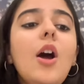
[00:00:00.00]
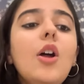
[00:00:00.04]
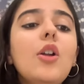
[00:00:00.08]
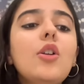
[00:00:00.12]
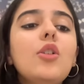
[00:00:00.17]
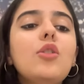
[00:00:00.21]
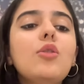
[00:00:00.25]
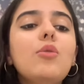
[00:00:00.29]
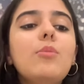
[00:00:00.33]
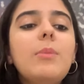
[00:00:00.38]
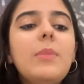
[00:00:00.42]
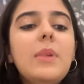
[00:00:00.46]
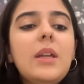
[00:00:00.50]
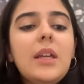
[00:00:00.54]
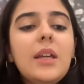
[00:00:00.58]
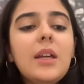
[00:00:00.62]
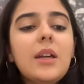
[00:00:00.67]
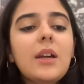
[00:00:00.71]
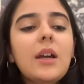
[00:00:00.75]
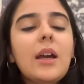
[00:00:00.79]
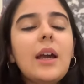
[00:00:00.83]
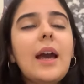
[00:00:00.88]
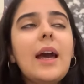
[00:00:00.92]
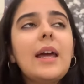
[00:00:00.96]
to
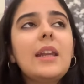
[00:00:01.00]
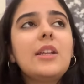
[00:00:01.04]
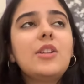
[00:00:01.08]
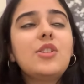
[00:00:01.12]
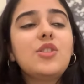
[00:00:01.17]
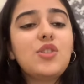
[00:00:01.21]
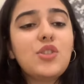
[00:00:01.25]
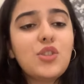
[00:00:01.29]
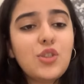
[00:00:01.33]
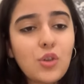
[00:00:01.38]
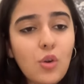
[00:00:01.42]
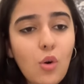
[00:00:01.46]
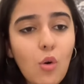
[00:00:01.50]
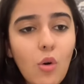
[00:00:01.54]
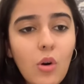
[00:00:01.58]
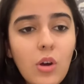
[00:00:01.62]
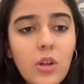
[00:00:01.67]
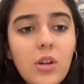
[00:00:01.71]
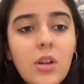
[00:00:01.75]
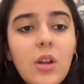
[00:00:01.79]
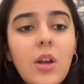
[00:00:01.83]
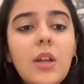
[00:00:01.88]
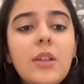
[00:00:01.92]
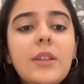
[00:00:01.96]
make and ensure
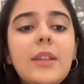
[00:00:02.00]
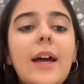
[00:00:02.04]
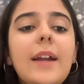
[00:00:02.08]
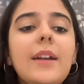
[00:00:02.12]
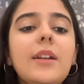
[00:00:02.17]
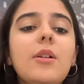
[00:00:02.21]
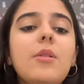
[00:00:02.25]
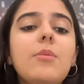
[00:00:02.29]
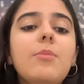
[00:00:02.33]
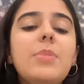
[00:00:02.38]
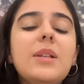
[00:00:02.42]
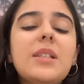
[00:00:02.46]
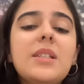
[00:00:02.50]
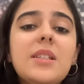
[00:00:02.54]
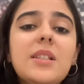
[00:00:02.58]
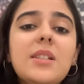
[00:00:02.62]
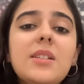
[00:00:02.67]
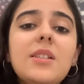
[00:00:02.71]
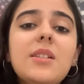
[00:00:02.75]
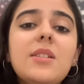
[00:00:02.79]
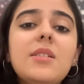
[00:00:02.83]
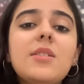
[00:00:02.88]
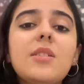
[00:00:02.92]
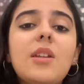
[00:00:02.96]
that a
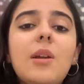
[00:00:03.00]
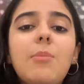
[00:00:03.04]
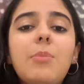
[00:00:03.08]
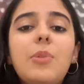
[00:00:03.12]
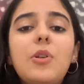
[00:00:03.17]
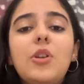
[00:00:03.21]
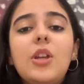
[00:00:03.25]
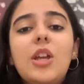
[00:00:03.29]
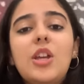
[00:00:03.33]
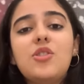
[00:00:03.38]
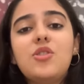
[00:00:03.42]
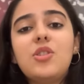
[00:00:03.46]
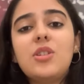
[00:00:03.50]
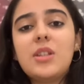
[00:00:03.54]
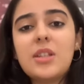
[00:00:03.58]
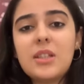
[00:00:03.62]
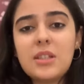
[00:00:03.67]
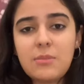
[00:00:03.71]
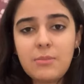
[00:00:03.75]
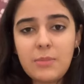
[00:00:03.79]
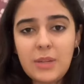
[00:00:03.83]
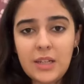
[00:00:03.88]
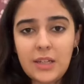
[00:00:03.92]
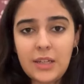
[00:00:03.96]
business's reputation is
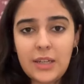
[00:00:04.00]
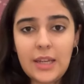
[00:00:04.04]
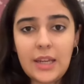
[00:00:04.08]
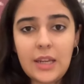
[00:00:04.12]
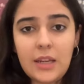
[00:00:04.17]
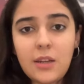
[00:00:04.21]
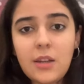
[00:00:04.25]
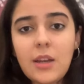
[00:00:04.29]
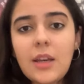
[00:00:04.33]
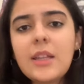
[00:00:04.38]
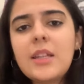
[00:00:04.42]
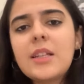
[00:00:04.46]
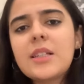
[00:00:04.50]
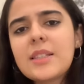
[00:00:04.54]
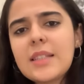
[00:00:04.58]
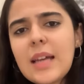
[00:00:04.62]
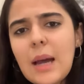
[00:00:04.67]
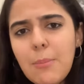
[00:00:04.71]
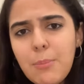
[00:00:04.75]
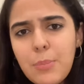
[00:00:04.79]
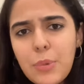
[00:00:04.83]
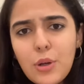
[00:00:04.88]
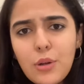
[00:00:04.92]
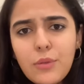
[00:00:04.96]
maintained. An
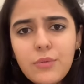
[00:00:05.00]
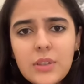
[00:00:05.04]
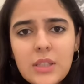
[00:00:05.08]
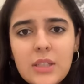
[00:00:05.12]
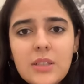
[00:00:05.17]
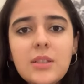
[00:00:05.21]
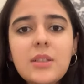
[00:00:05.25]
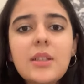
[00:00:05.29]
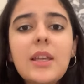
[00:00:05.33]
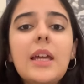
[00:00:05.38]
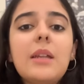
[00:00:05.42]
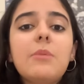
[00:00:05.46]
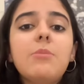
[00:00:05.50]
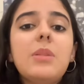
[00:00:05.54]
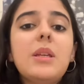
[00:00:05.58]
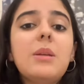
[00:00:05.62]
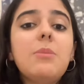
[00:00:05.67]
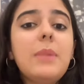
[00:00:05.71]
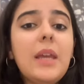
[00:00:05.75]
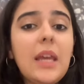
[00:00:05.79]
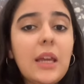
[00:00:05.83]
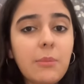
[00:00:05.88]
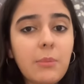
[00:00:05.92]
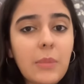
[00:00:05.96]
example of this can be
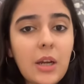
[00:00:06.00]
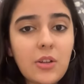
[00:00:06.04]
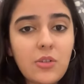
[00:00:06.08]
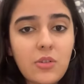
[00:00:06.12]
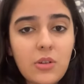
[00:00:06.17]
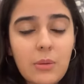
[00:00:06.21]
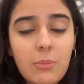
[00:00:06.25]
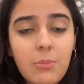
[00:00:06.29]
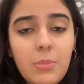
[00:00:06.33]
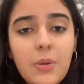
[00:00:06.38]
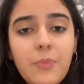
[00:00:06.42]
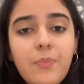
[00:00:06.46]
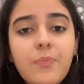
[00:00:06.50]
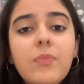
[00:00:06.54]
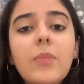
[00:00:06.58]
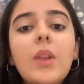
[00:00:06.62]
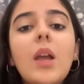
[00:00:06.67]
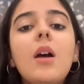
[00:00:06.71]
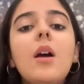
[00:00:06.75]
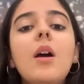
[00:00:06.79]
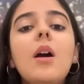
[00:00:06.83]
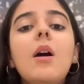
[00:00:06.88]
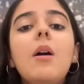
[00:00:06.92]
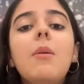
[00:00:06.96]
Make My Trip.
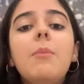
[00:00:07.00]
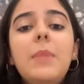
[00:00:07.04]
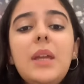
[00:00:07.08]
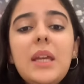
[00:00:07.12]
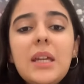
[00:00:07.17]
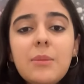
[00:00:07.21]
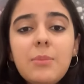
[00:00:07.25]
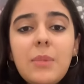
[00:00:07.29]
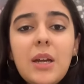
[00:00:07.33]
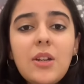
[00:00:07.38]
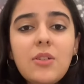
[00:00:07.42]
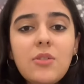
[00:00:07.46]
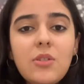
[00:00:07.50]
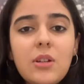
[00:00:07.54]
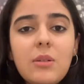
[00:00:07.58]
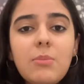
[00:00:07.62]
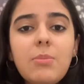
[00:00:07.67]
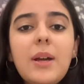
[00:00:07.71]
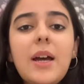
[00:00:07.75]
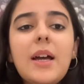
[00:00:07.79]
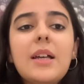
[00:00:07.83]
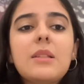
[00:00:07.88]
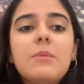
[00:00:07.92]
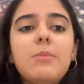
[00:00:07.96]
Make My Trip
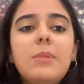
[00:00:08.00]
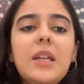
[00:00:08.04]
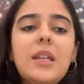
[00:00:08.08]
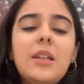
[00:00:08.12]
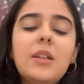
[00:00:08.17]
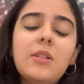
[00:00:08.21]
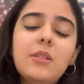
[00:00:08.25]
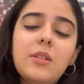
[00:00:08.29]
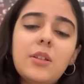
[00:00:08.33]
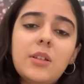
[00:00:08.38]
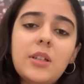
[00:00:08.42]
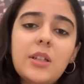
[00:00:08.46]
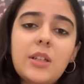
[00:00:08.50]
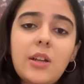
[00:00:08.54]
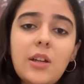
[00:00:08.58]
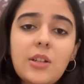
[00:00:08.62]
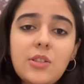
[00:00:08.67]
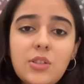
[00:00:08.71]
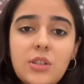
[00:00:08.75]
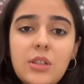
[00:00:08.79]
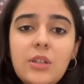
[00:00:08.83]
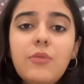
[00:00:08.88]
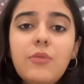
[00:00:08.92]
has been in the industry